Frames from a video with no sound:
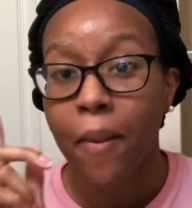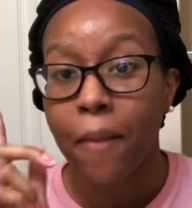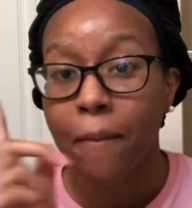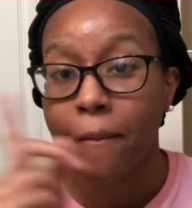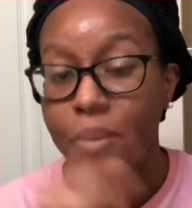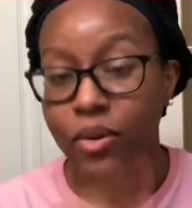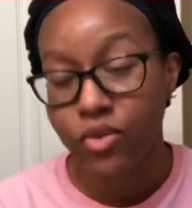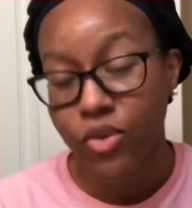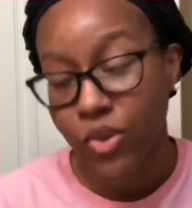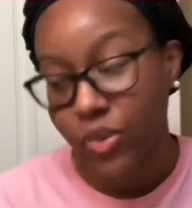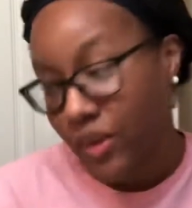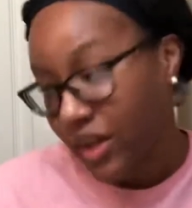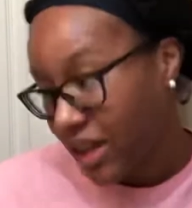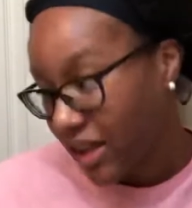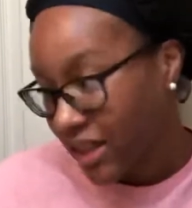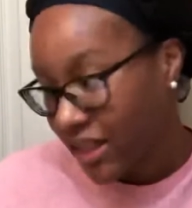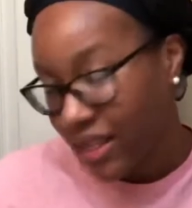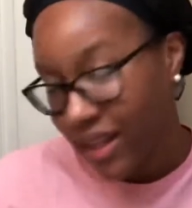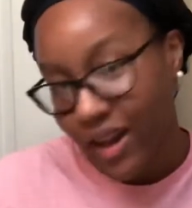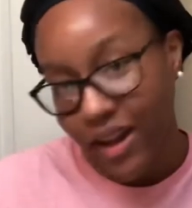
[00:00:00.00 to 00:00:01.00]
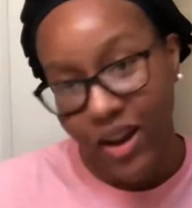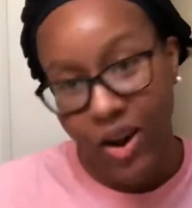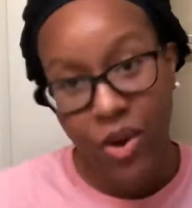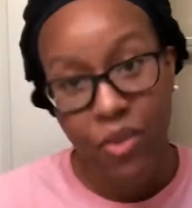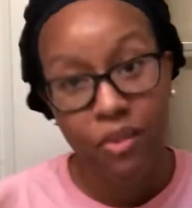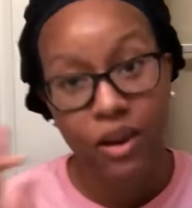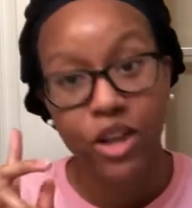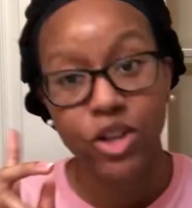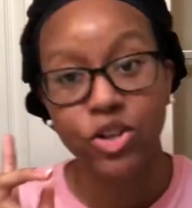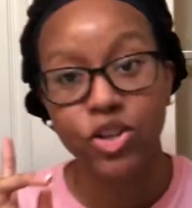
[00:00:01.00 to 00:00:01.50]
Before we get there,
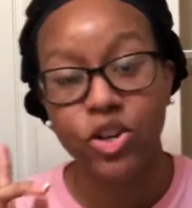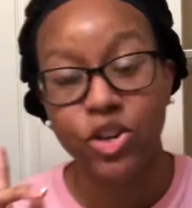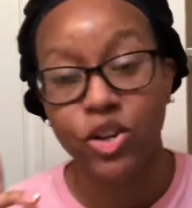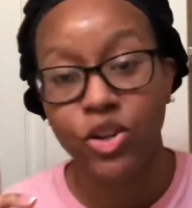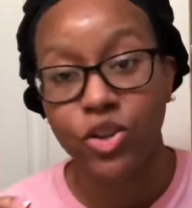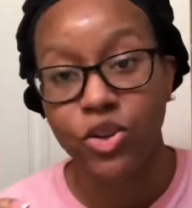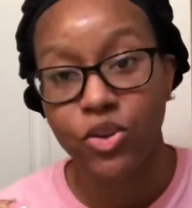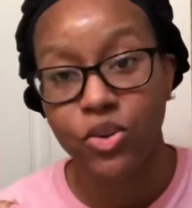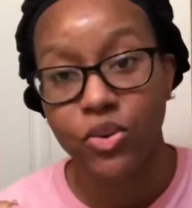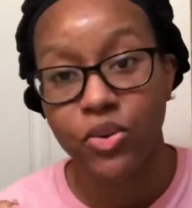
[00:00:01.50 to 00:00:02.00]
make sure you